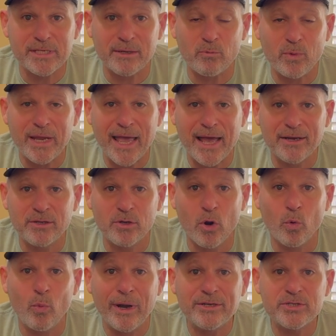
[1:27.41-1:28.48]
that we had to go
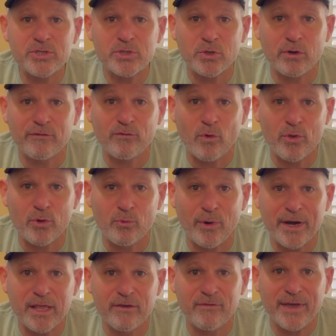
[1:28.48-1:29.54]
register for the
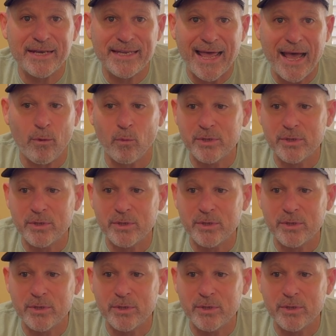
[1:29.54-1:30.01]
running event at